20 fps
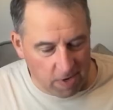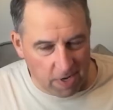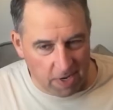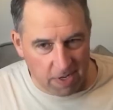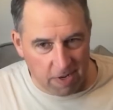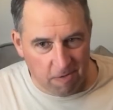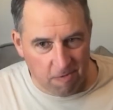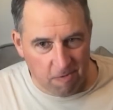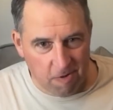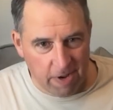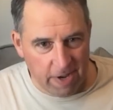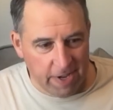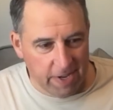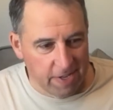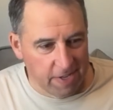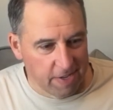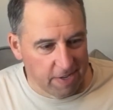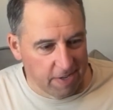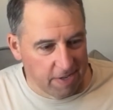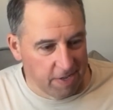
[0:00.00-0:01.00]
going to
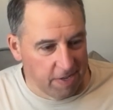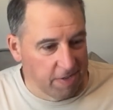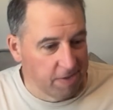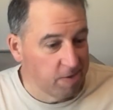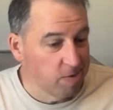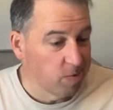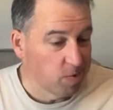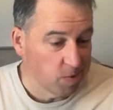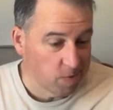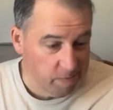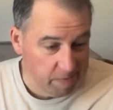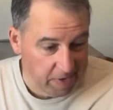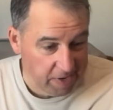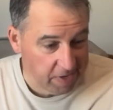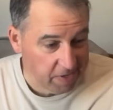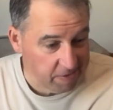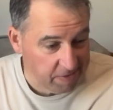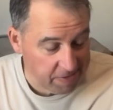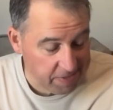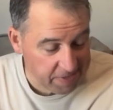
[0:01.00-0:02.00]
write a user
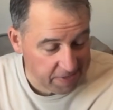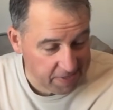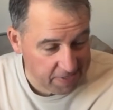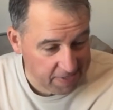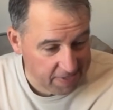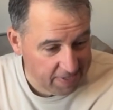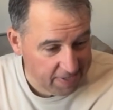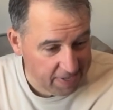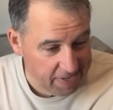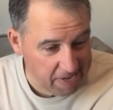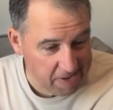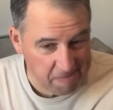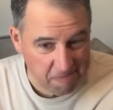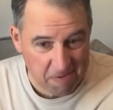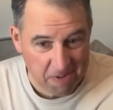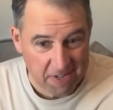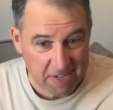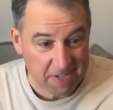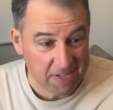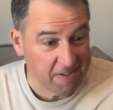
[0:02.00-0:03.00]
manual, and
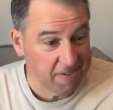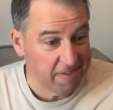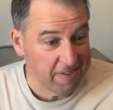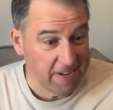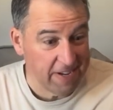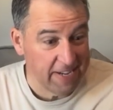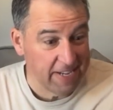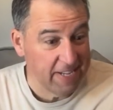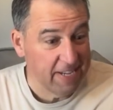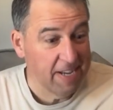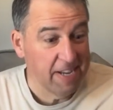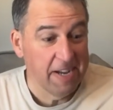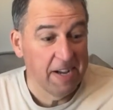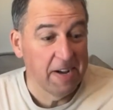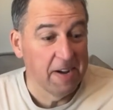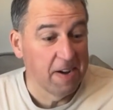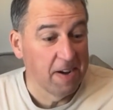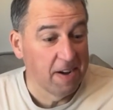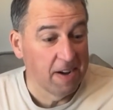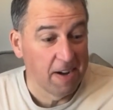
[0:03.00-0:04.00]
we're going to write
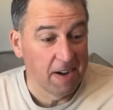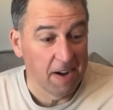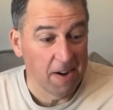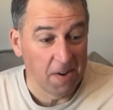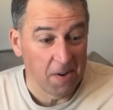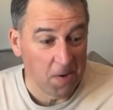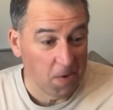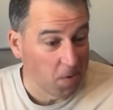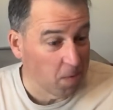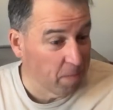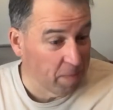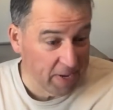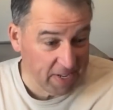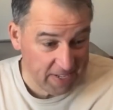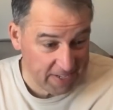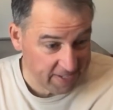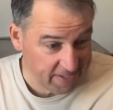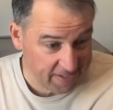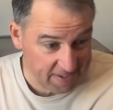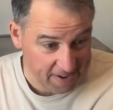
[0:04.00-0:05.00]
a whole
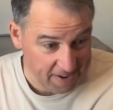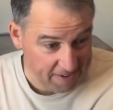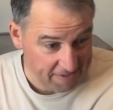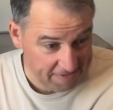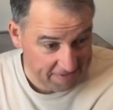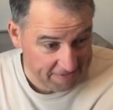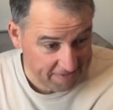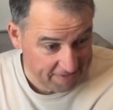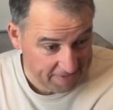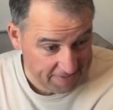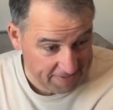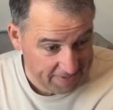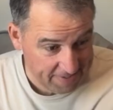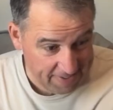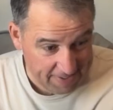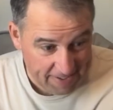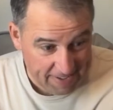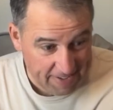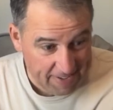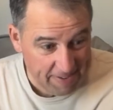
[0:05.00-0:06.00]
bunch of stuff
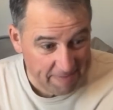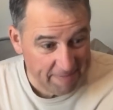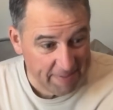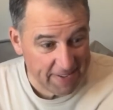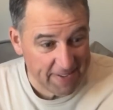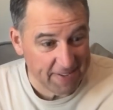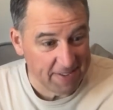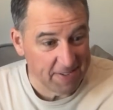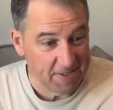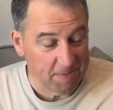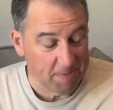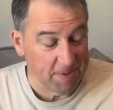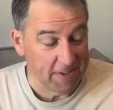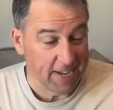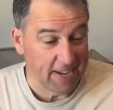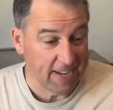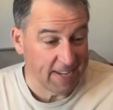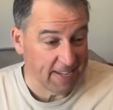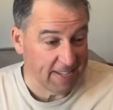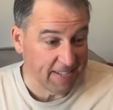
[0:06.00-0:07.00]
because
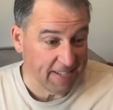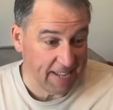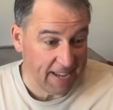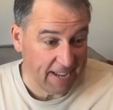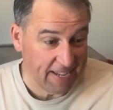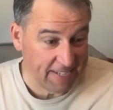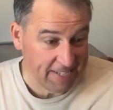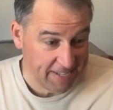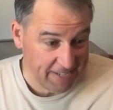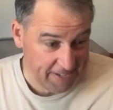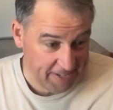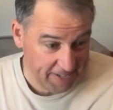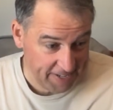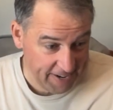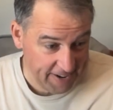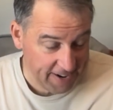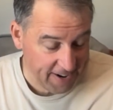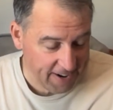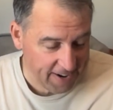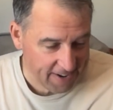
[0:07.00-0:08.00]
we got a lot to
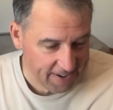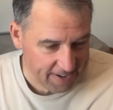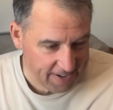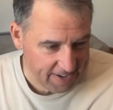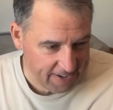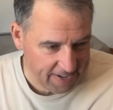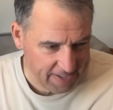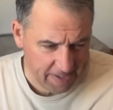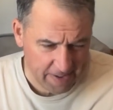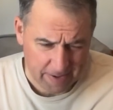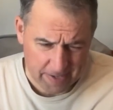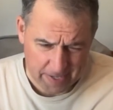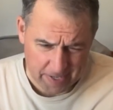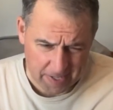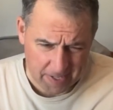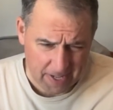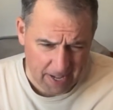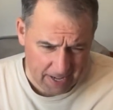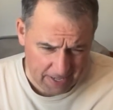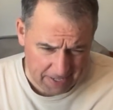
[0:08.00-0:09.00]
share, and there's
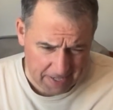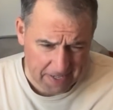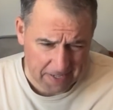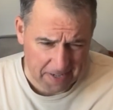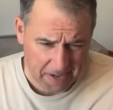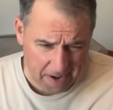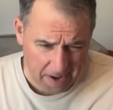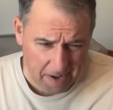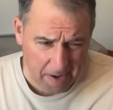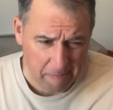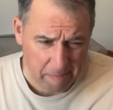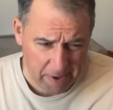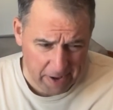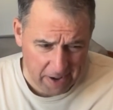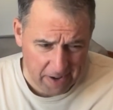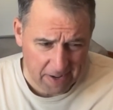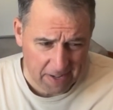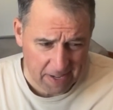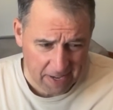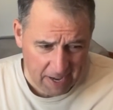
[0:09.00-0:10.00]
a lot to talk
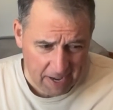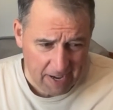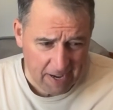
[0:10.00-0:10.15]
about.